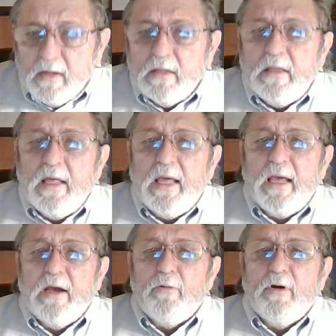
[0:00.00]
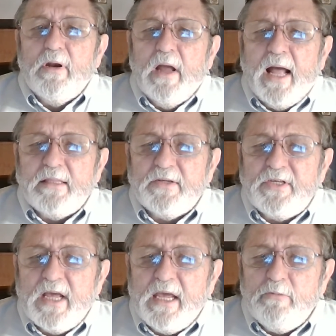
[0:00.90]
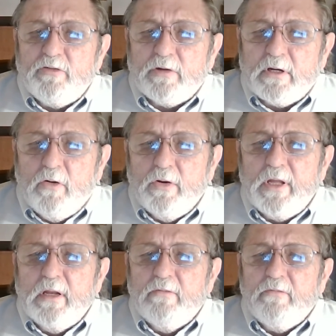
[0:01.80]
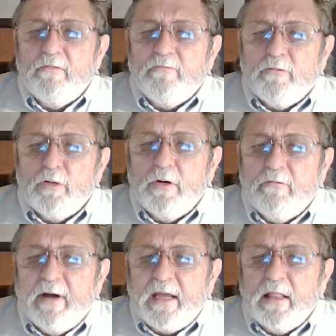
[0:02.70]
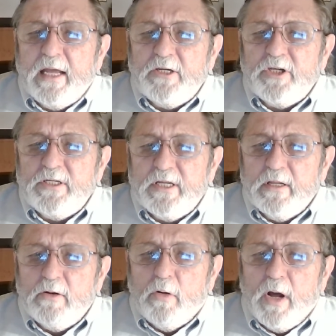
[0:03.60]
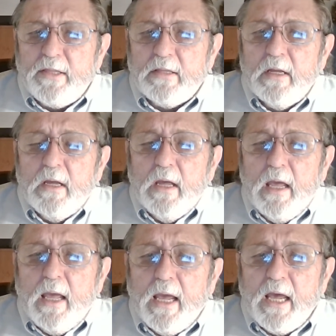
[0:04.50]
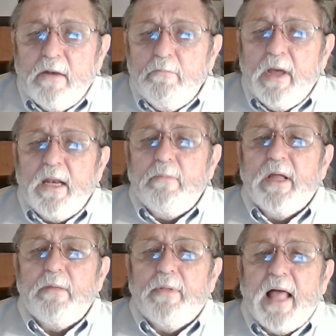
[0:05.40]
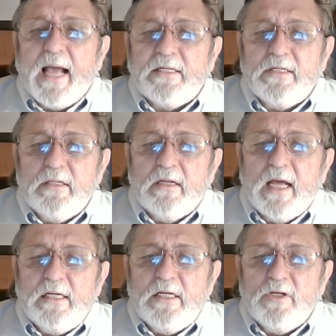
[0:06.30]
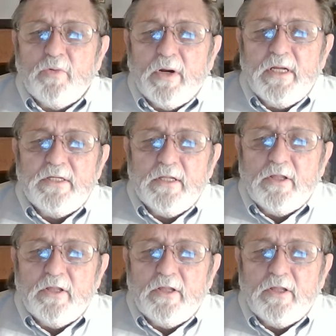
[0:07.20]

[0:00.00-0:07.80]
There were not the same draconian regulations in the North, and many blacks in the 1920s and